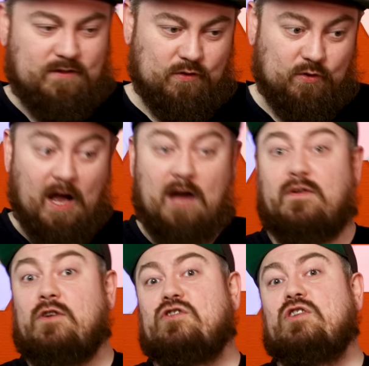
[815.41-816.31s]
to have
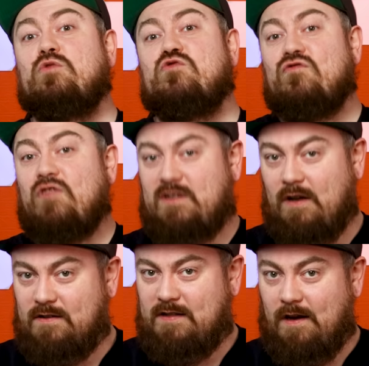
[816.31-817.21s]
her children
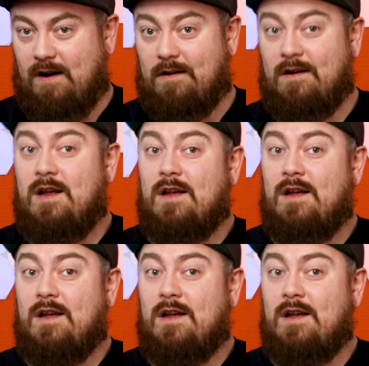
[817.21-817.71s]
returned to her,